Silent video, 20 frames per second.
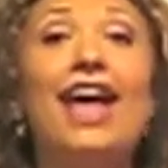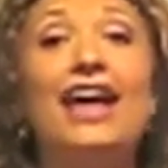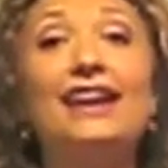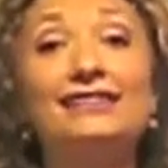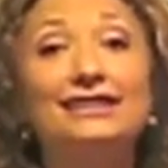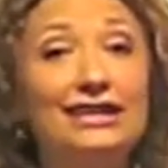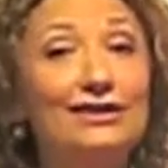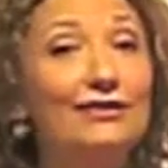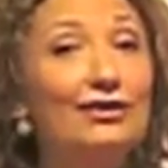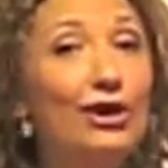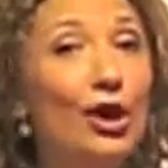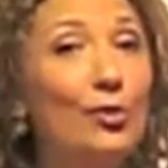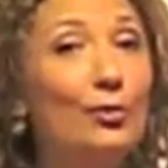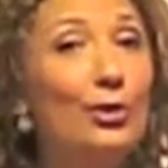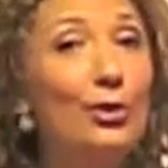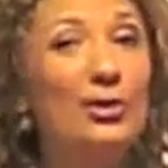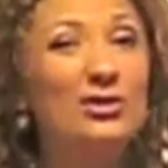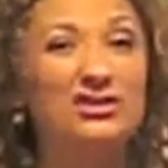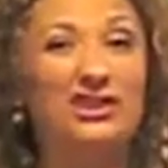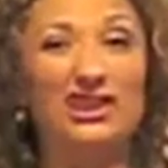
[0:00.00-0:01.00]
And Diva No
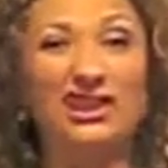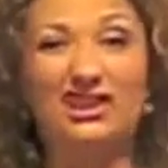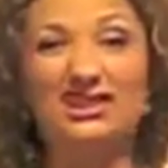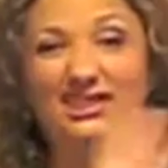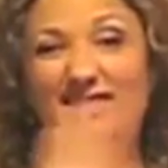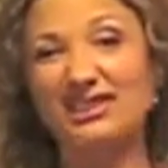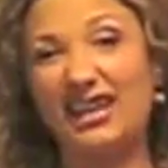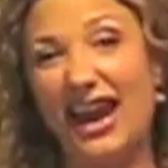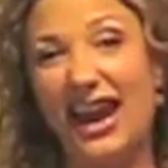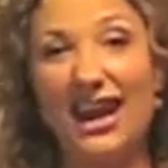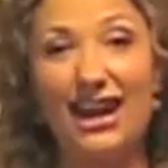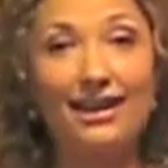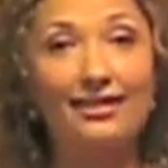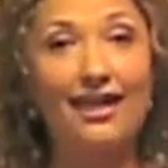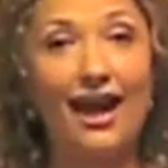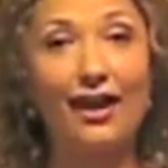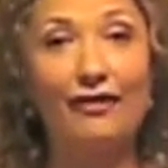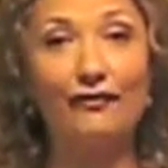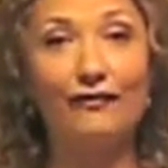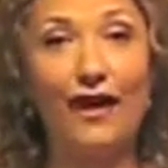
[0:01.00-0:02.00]
Poo is going to take
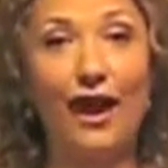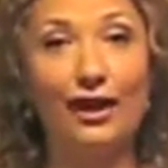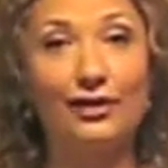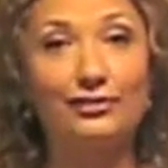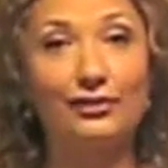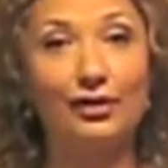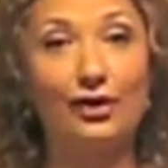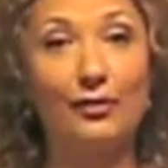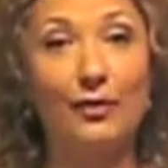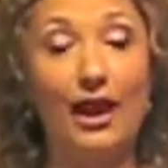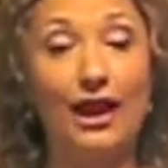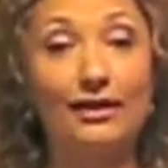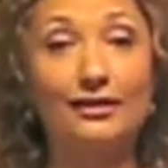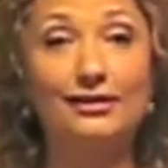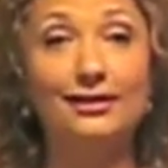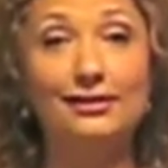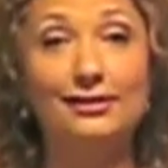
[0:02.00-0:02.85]
that factor away.